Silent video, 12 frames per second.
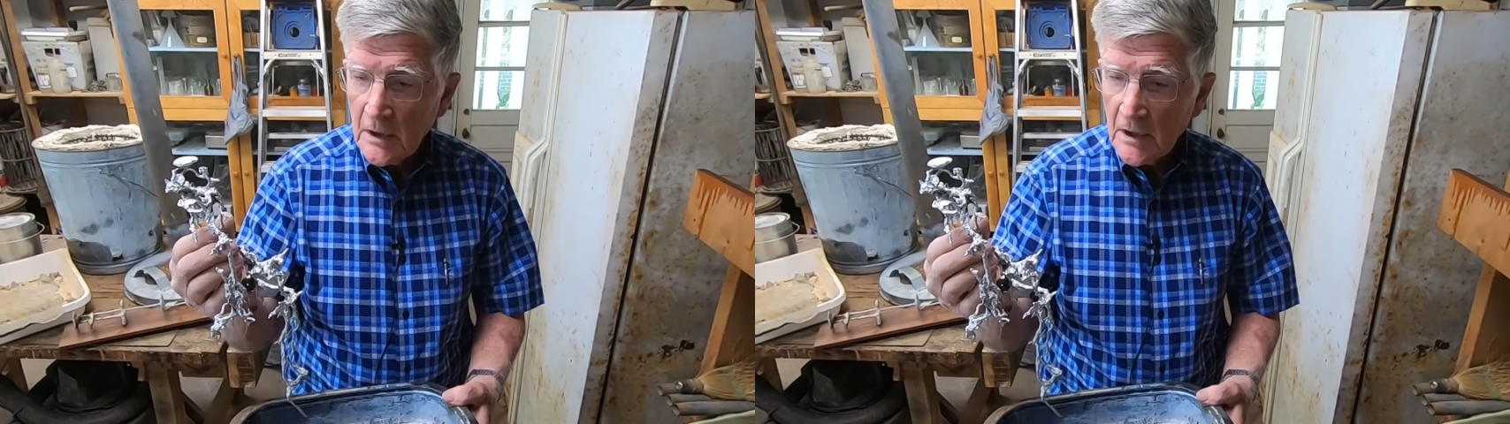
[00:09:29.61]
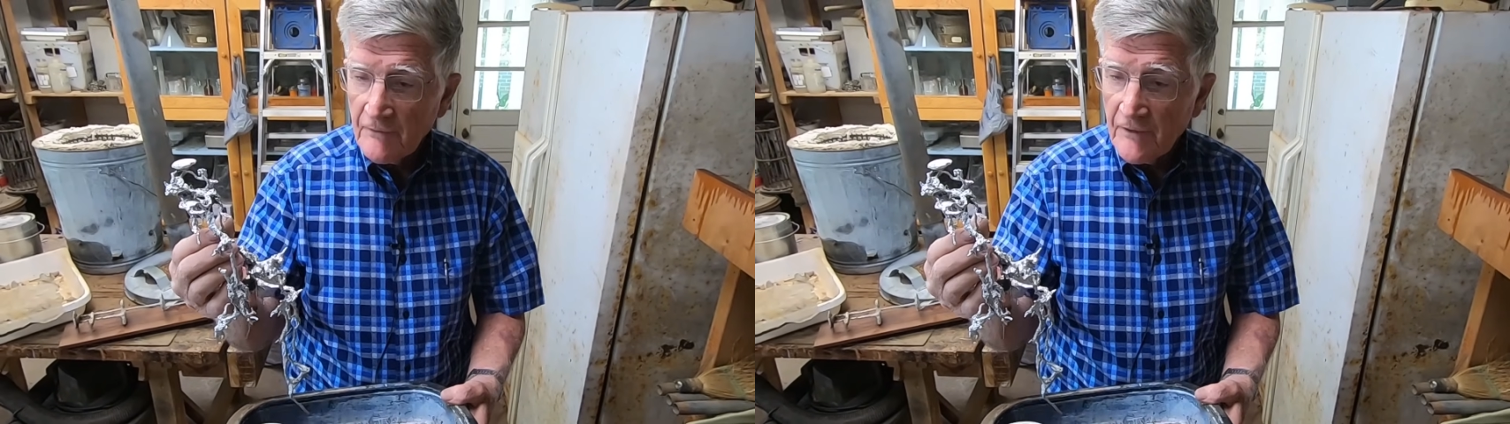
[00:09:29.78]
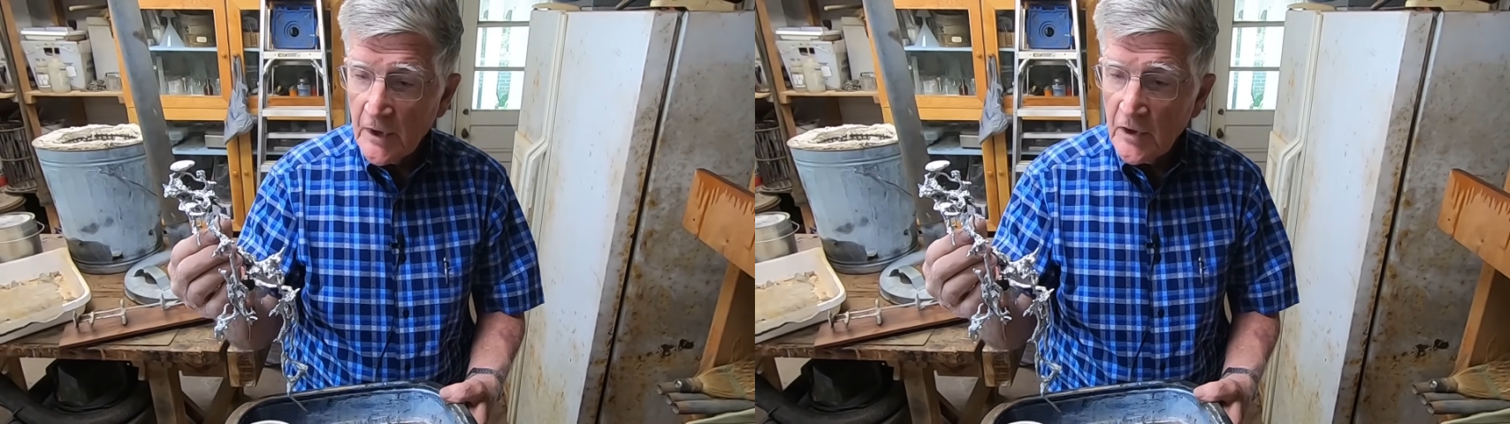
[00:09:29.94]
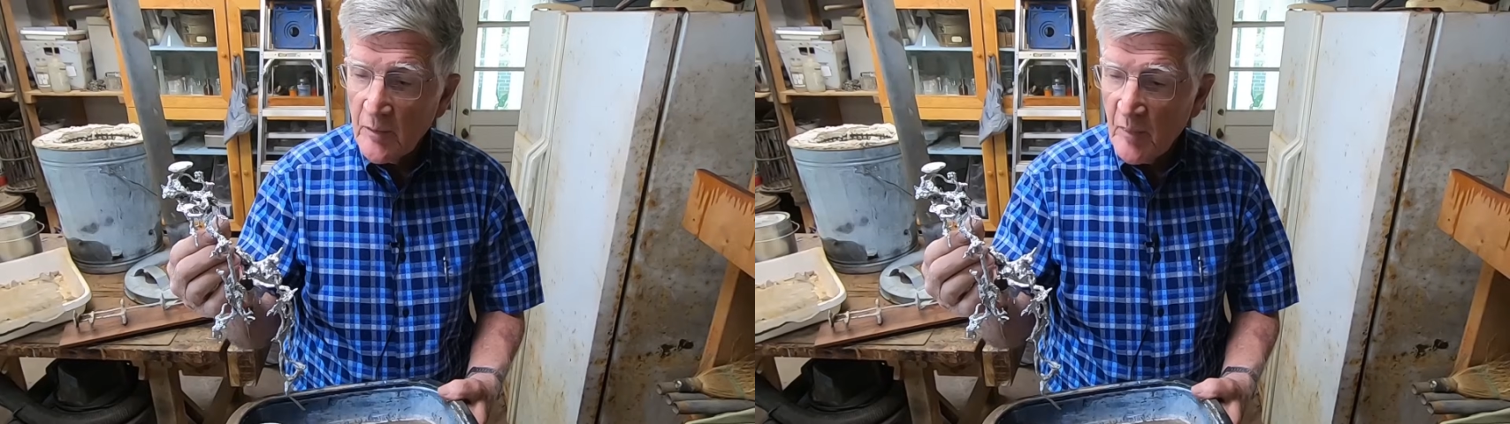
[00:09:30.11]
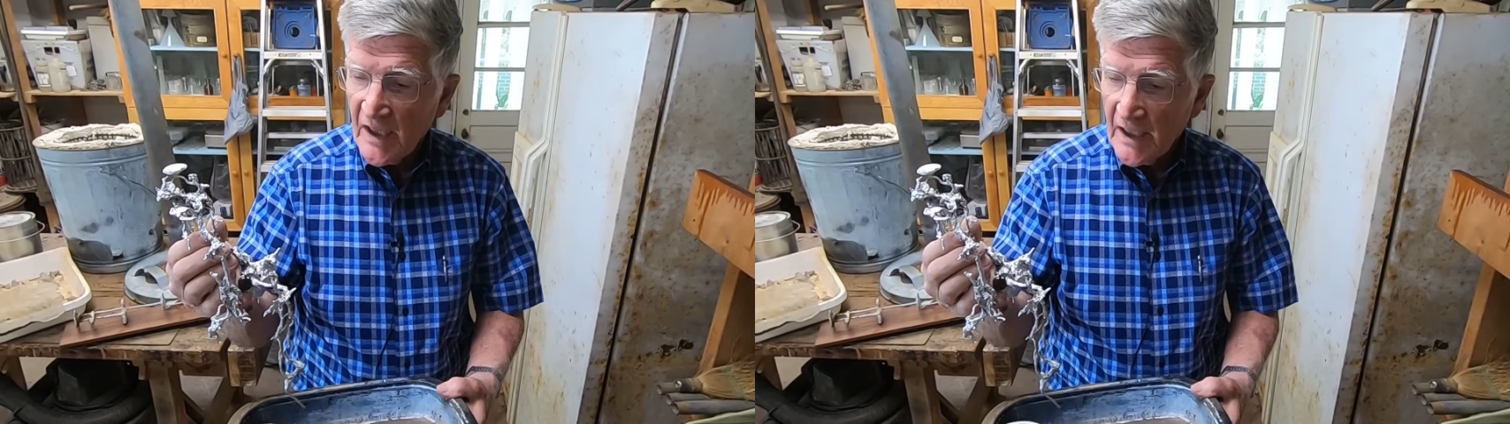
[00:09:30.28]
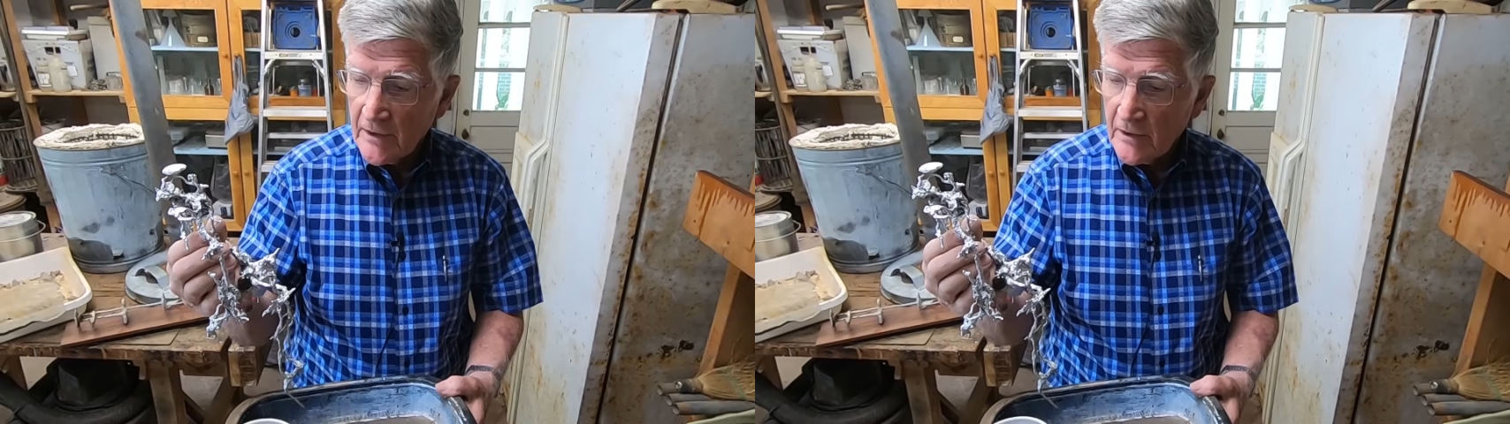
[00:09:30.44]
and very
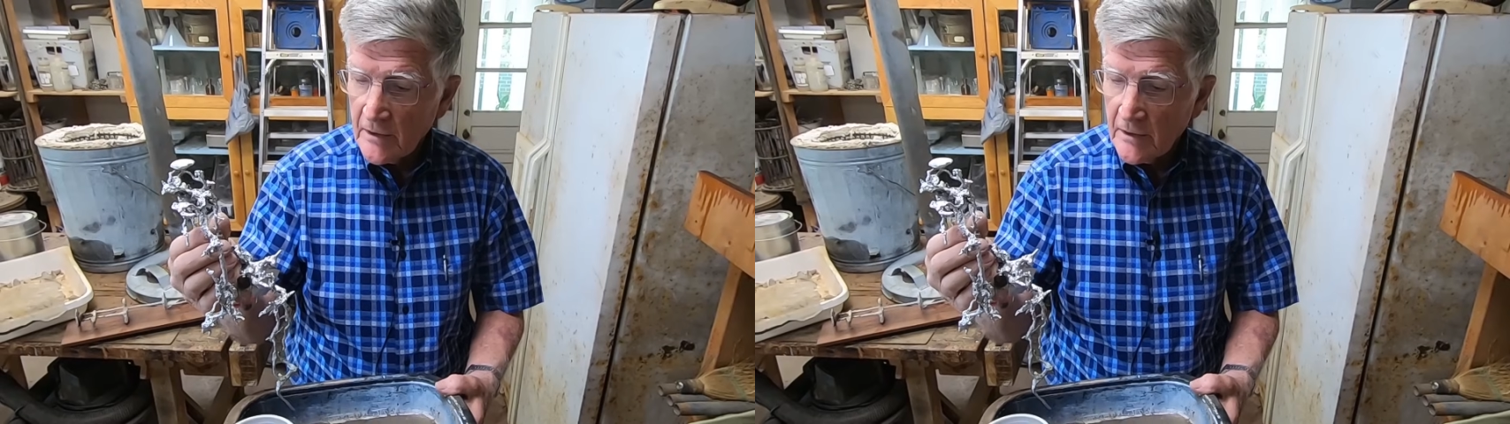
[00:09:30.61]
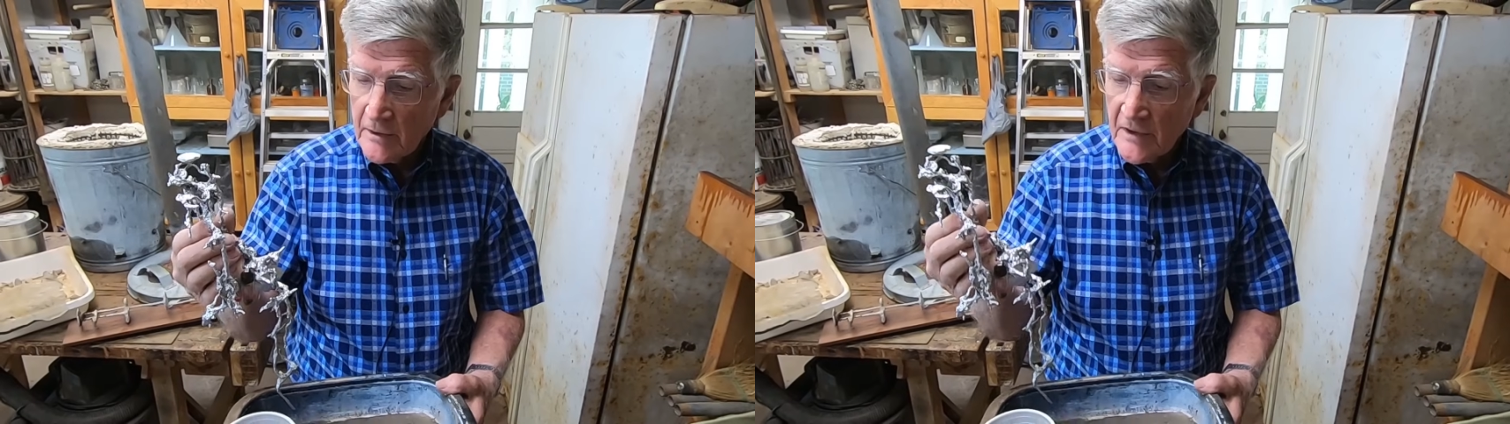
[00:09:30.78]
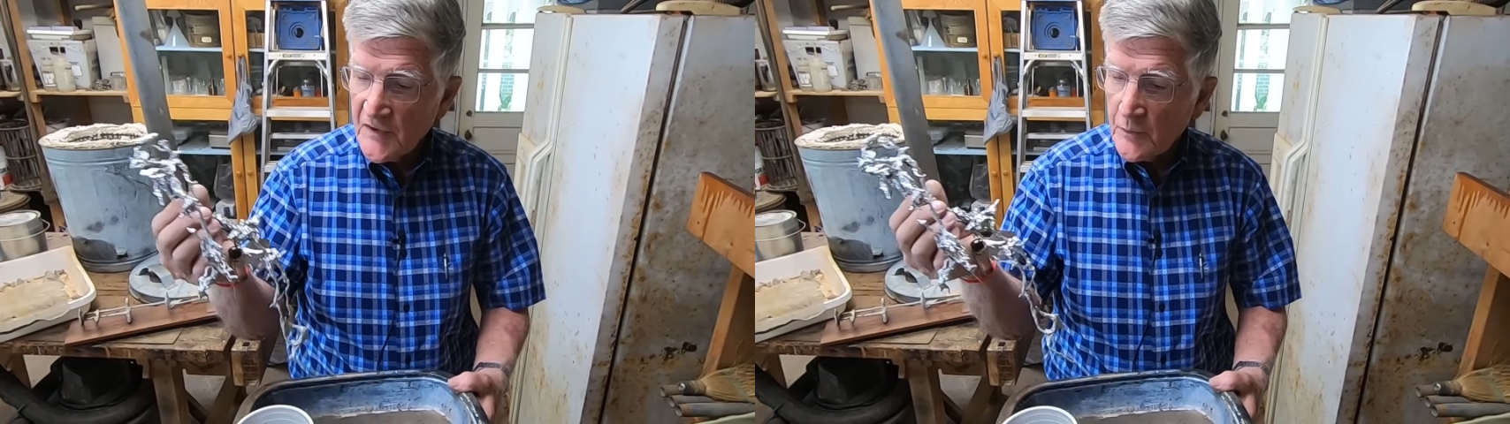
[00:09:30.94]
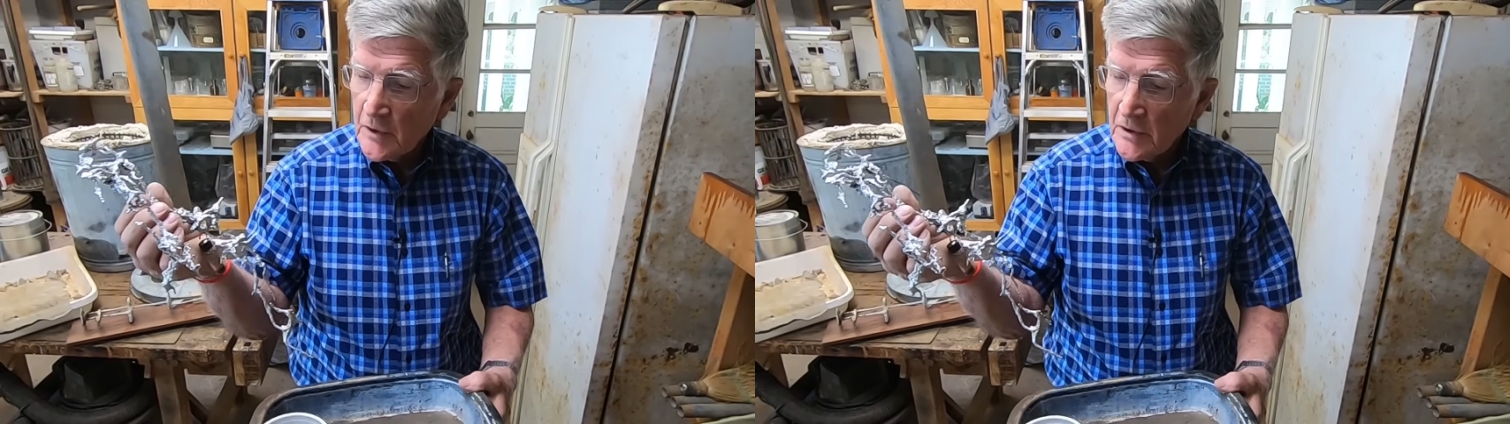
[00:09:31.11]
patterned, and this